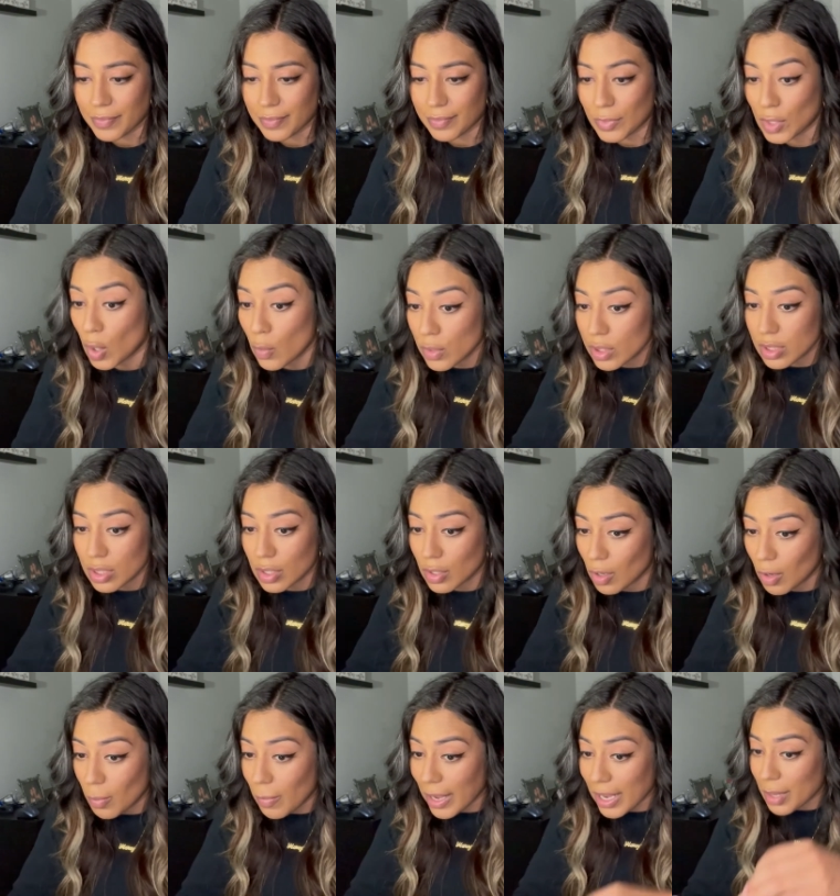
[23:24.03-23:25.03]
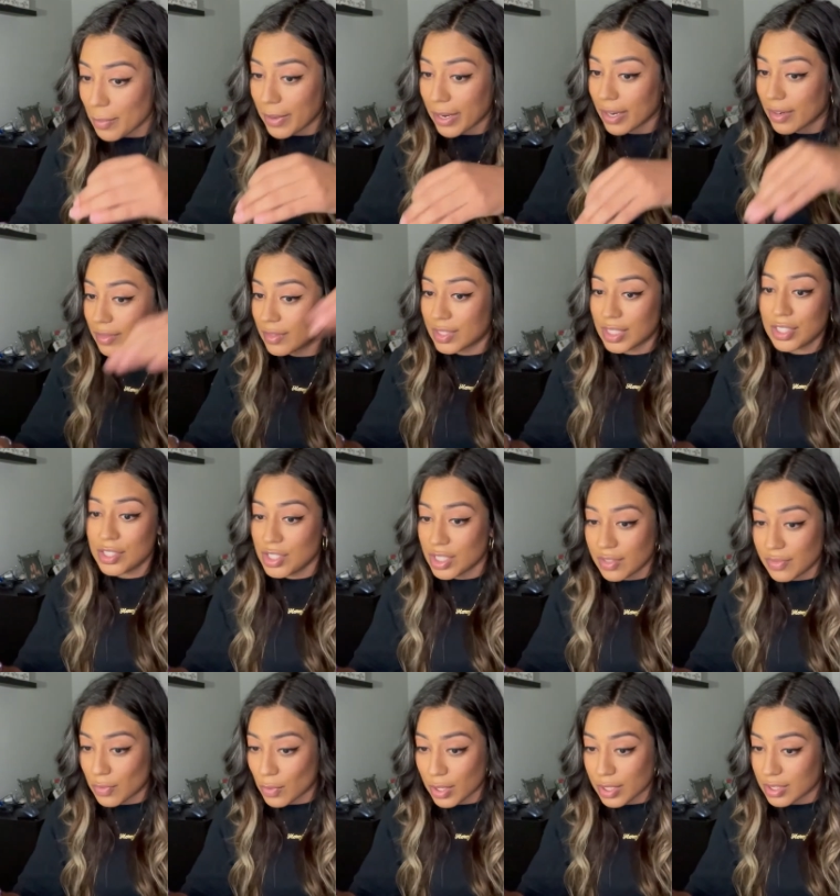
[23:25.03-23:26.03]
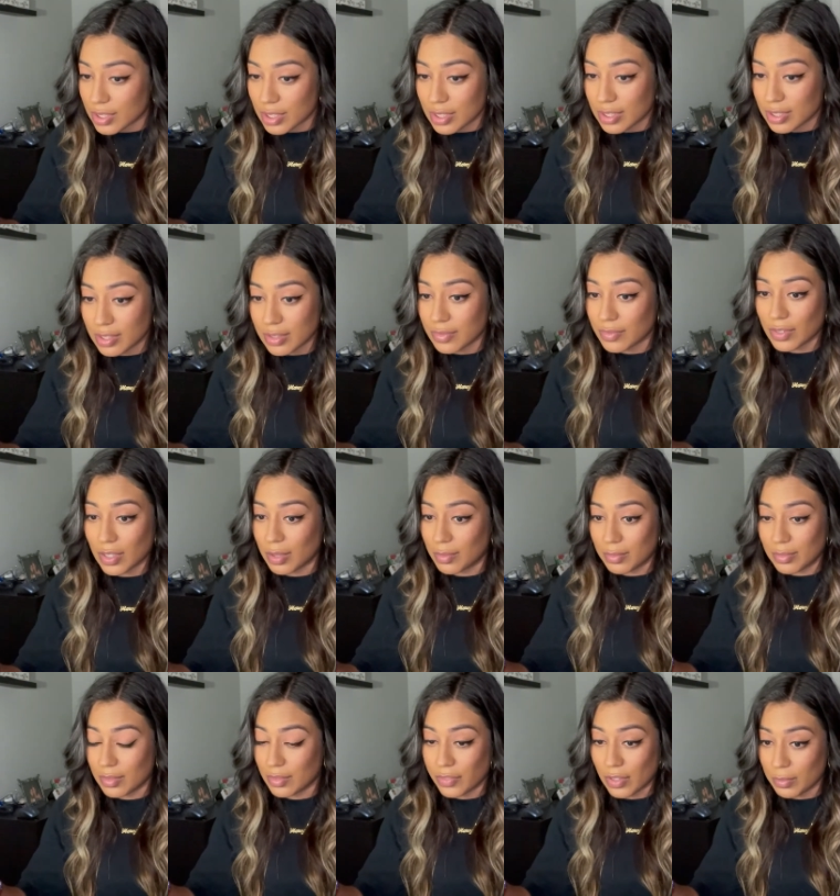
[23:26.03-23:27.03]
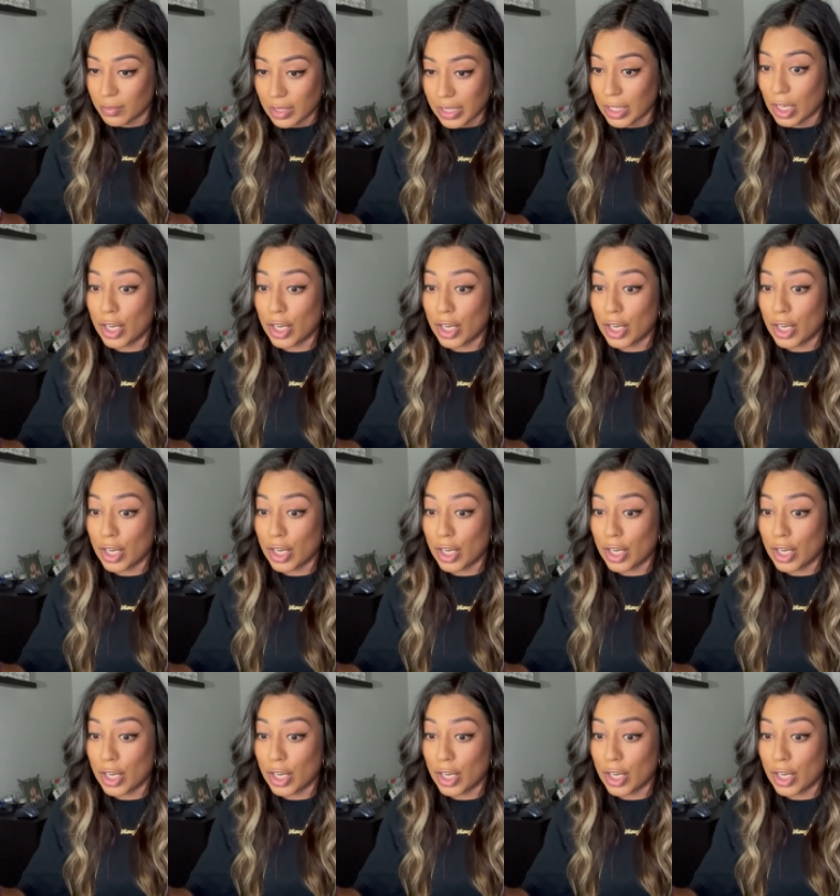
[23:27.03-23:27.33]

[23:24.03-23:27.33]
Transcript: No one's gonna go buy a pair of dingy forces from from like.